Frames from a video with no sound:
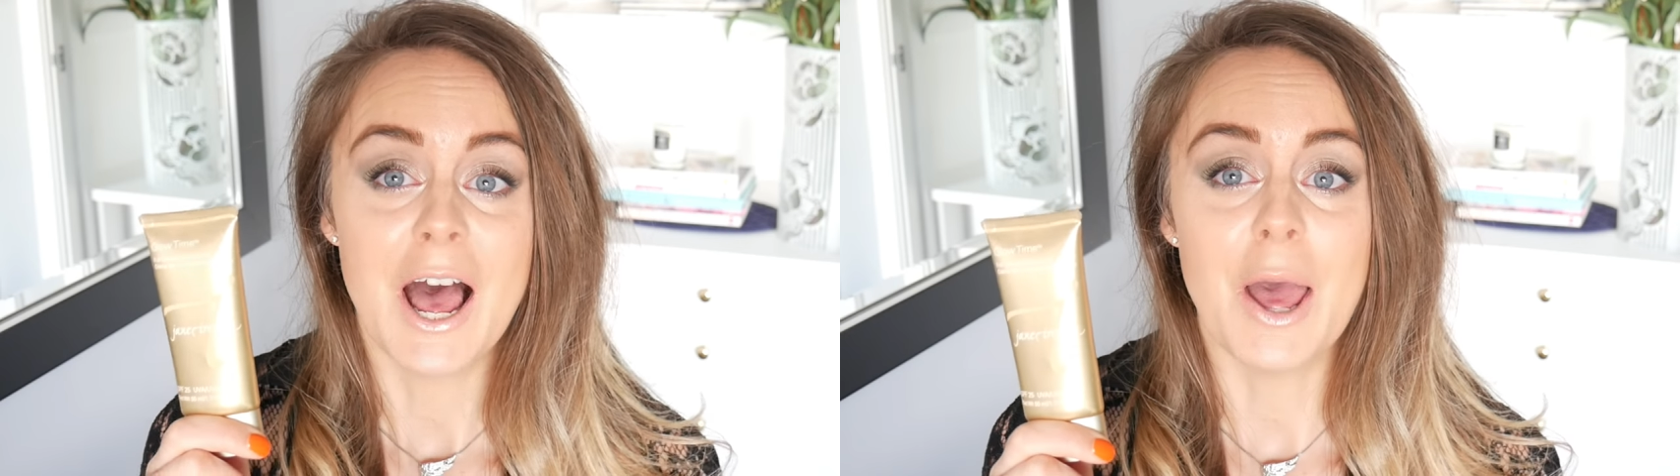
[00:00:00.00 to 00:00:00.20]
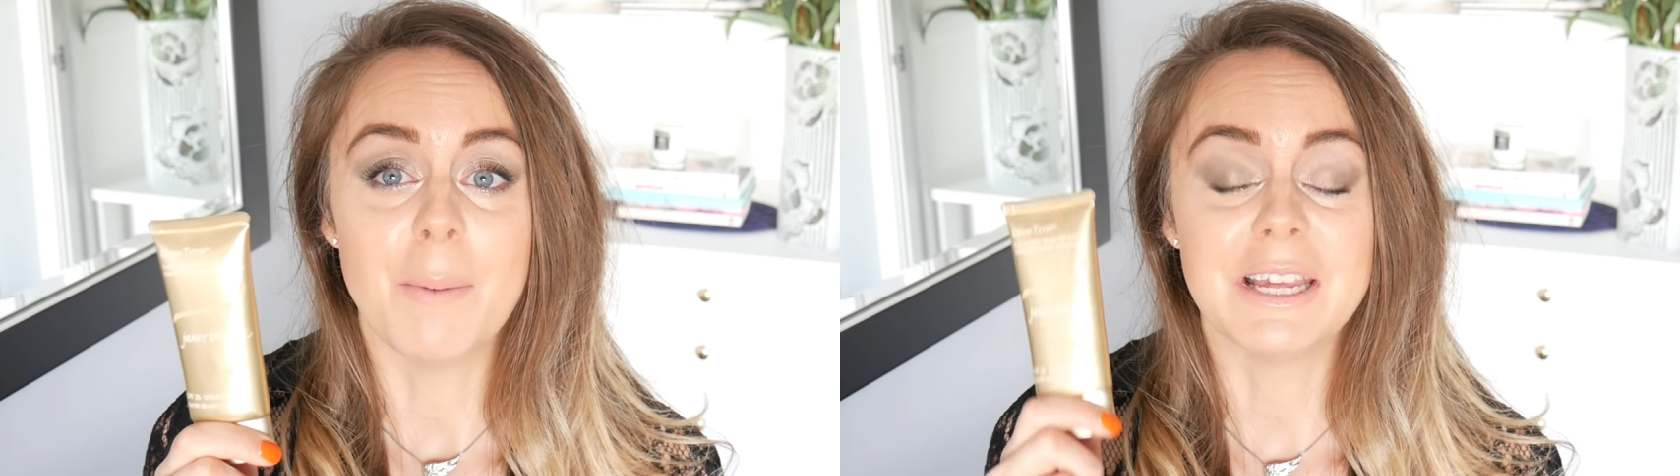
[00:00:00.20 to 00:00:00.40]

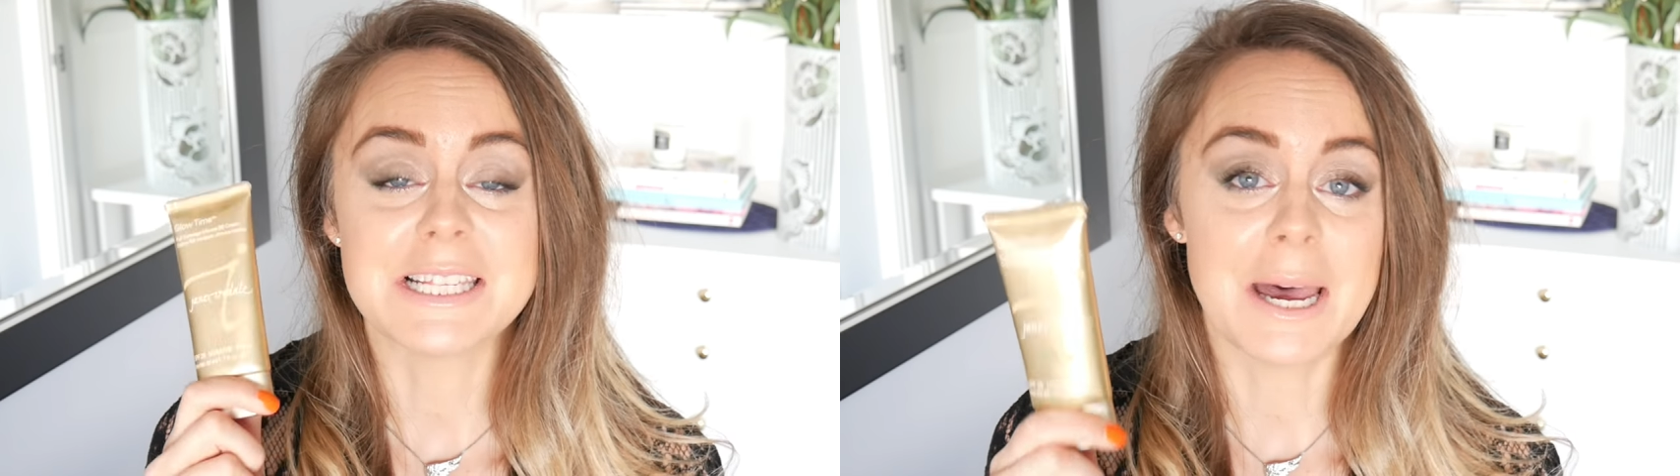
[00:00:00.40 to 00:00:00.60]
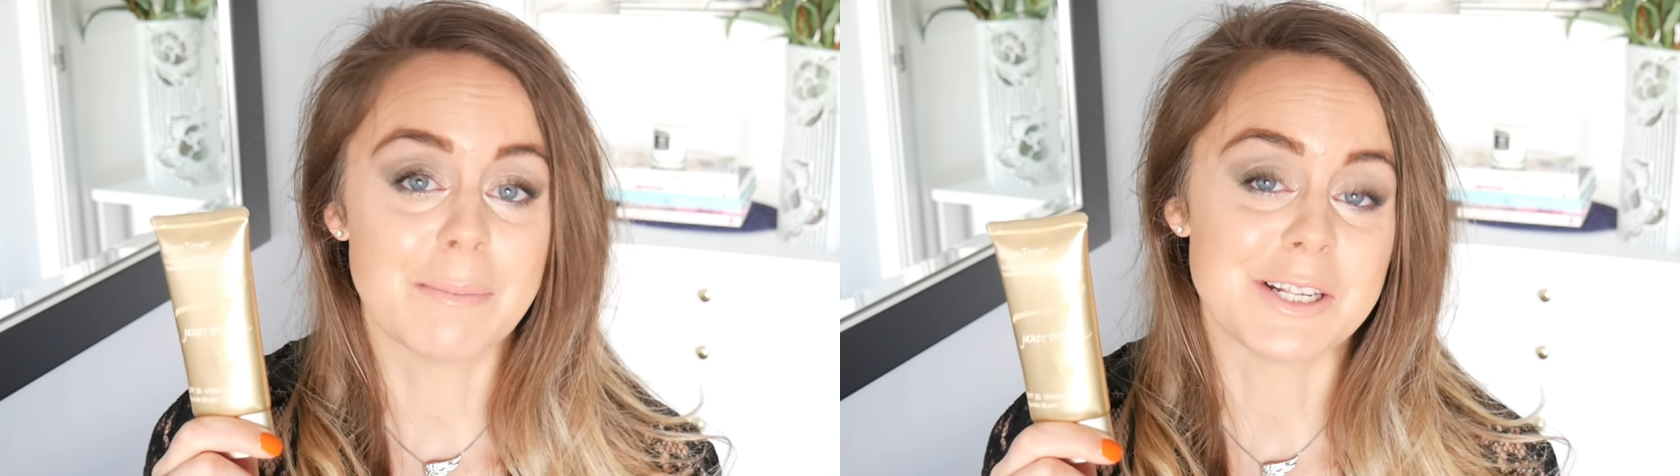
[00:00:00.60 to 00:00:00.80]

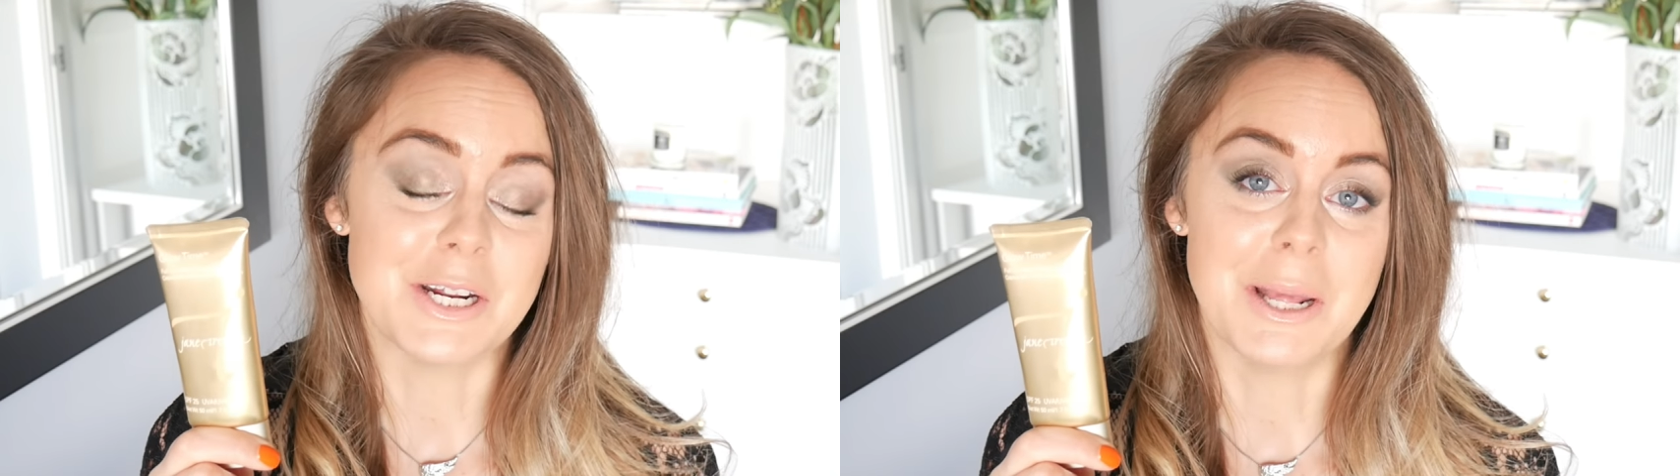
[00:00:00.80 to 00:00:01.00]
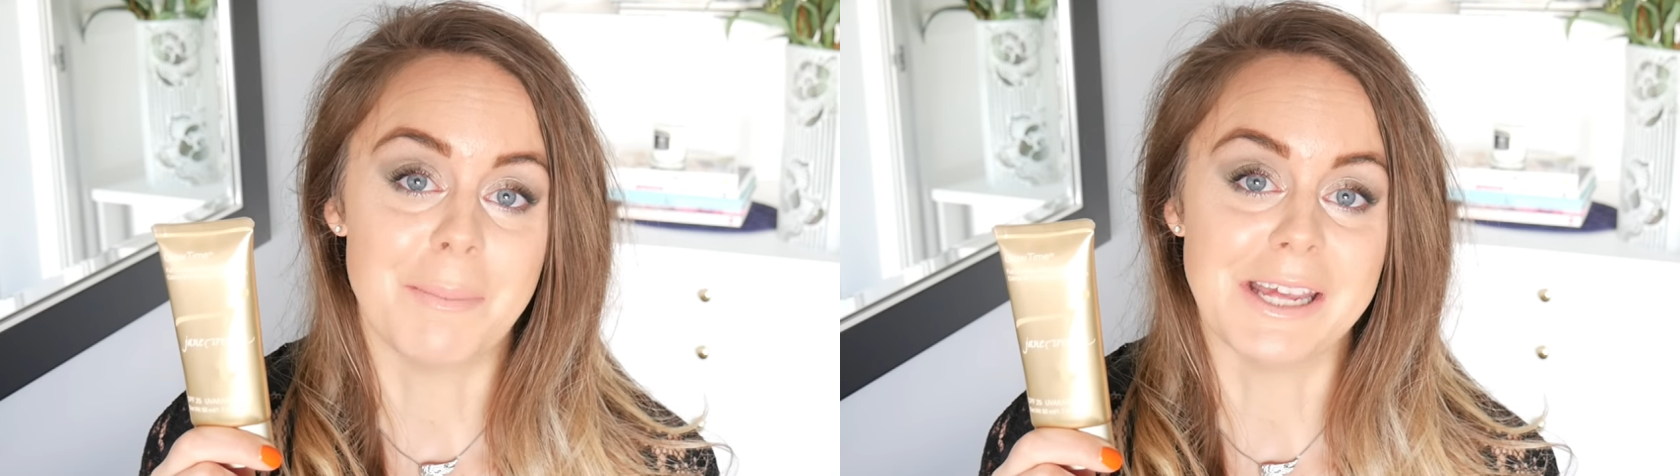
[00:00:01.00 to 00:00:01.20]
It's
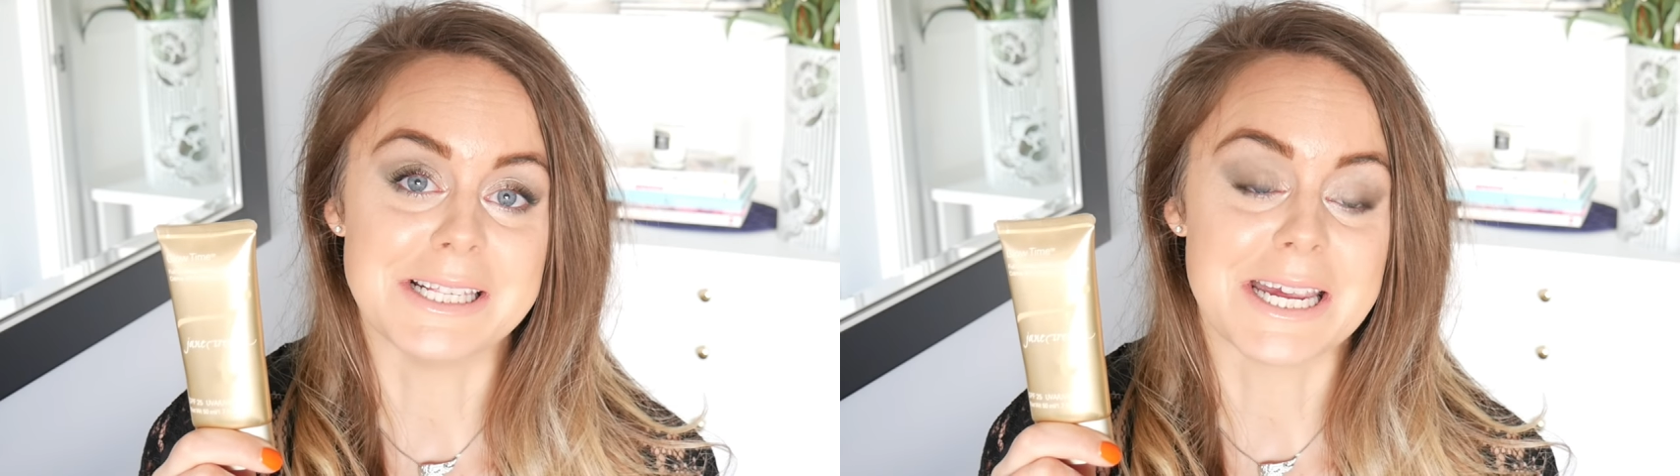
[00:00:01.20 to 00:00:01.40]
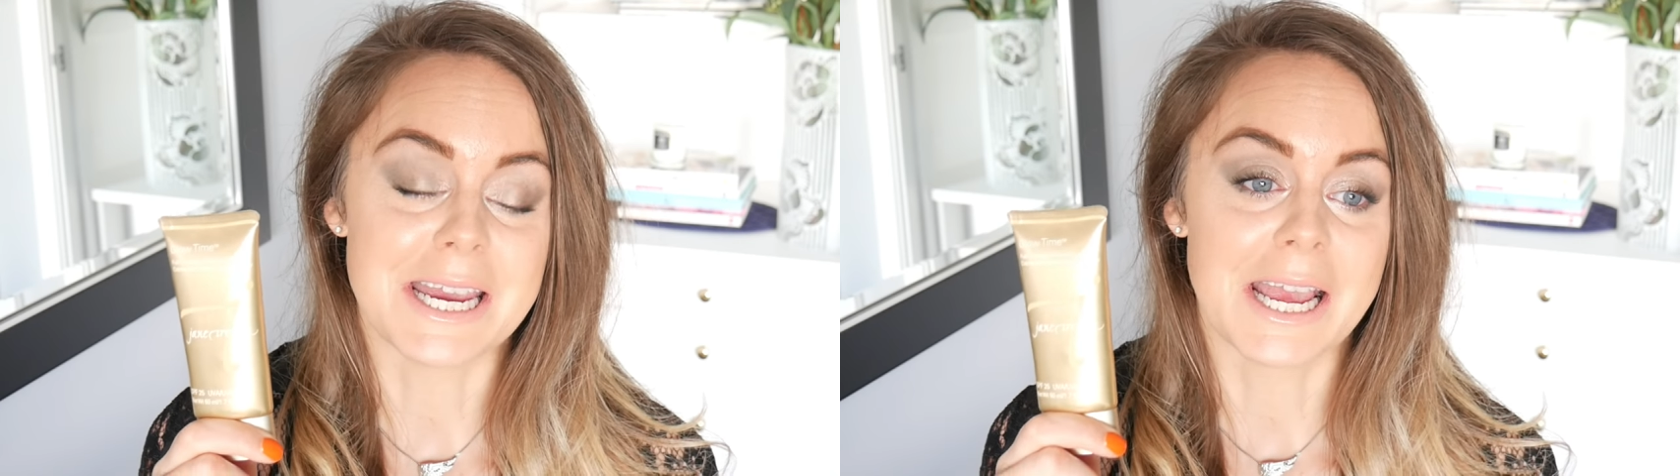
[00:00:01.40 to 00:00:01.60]
absolutely
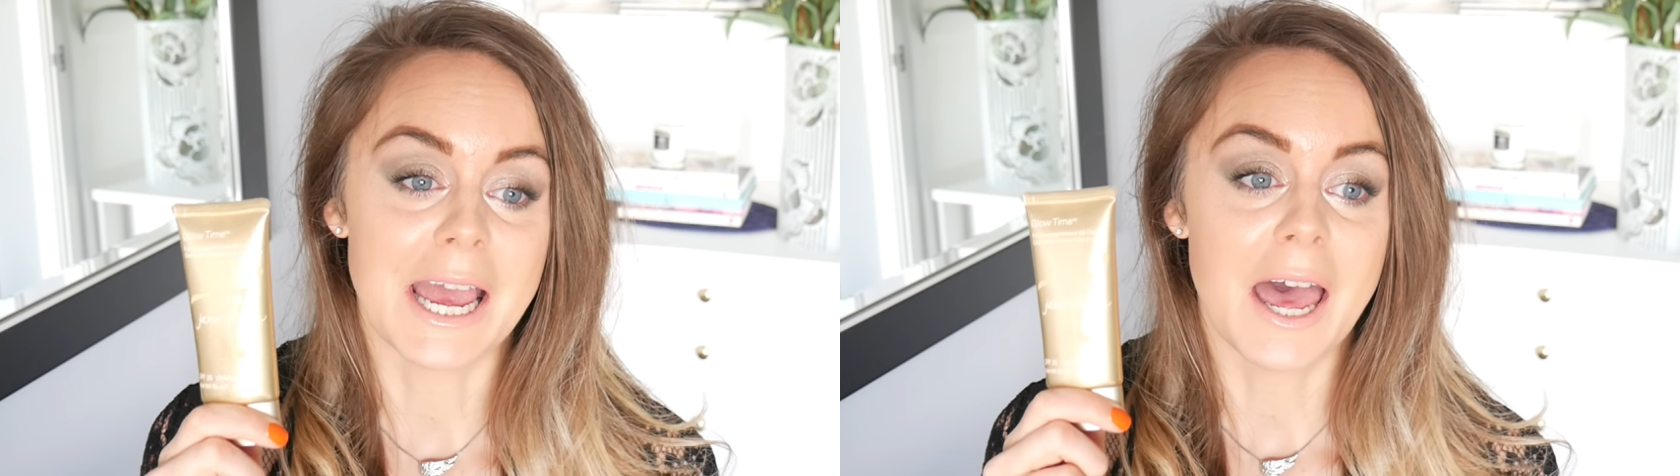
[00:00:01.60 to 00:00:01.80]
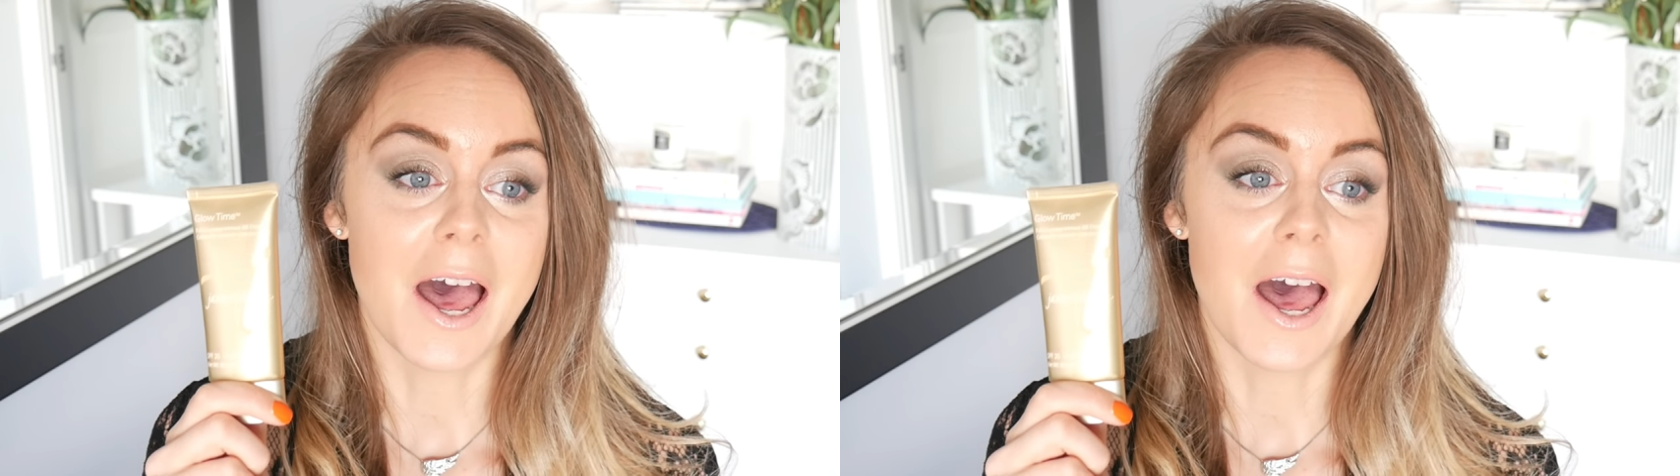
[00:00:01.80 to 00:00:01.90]
amazing.